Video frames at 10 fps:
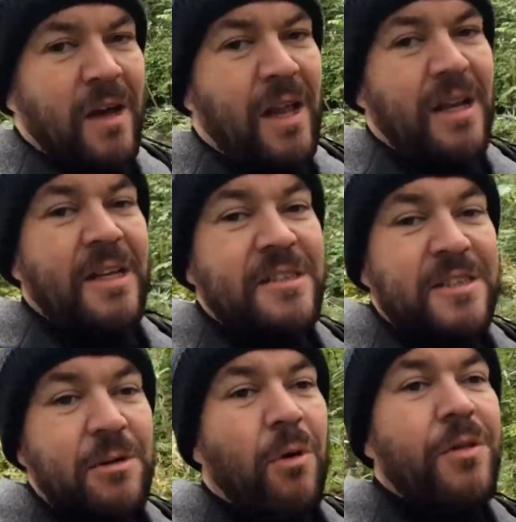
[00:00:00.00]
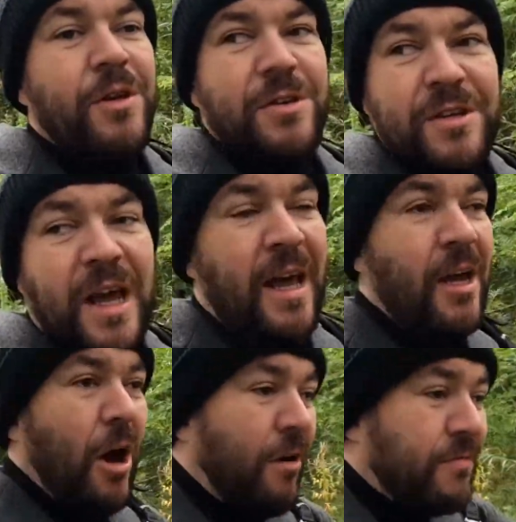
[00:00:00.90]
And I did see one the other day
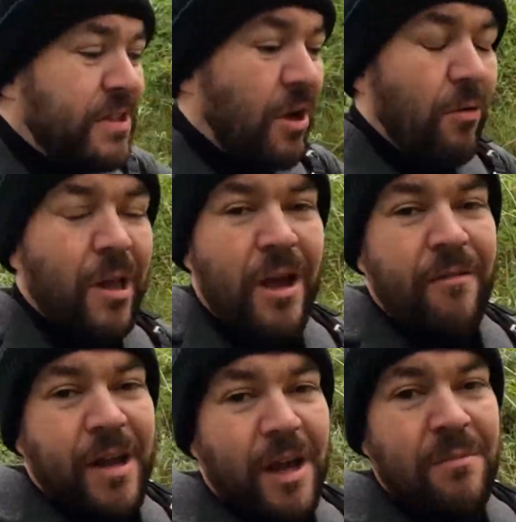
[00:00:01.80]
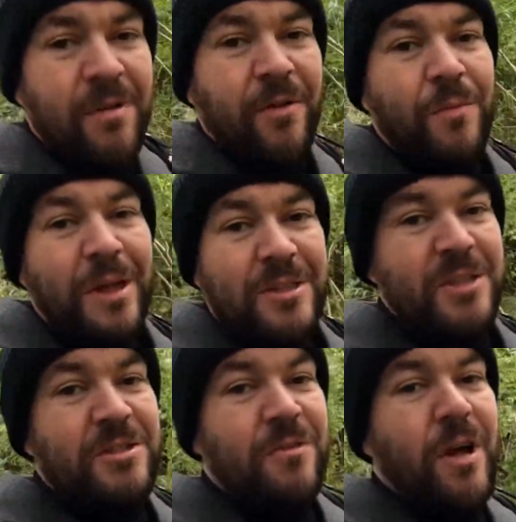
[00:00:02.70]
of this whole area before
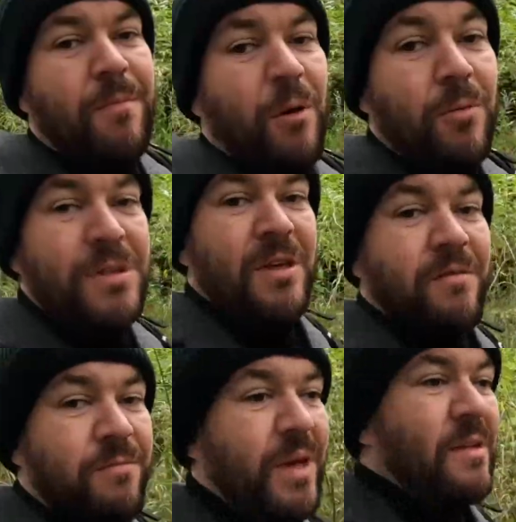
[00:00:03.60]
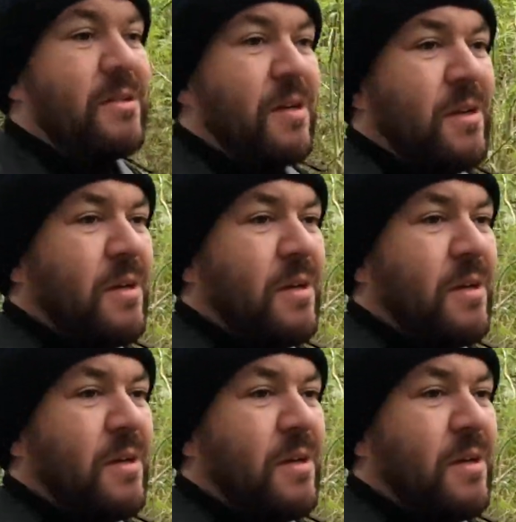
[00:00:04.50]
Manchester Airport was even built.